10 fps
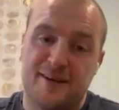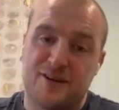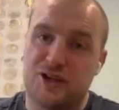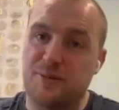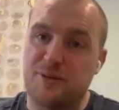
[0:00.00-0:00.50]

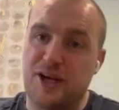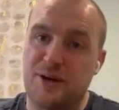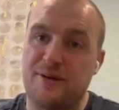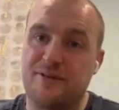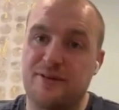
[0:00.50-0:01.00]
sheep
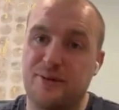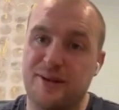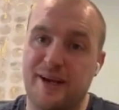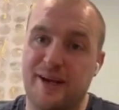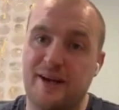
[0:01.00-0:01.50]
shearing through
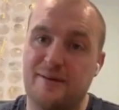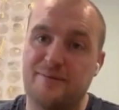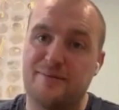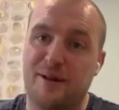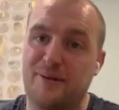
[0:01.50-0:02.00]
the day
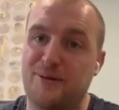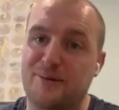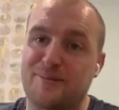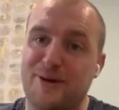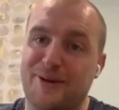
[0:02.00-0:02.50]
and playing
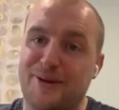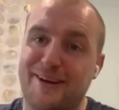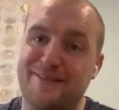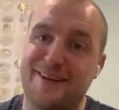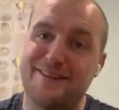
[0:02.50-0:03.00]
rugby on an
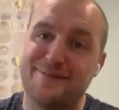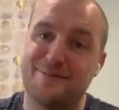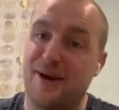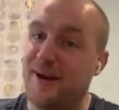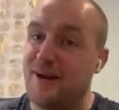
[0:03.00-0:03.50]
evening.
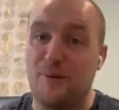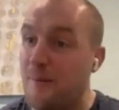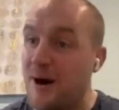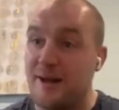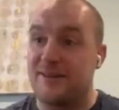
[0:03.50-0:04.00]
But it was
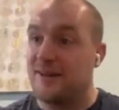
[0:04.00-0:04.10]
mad.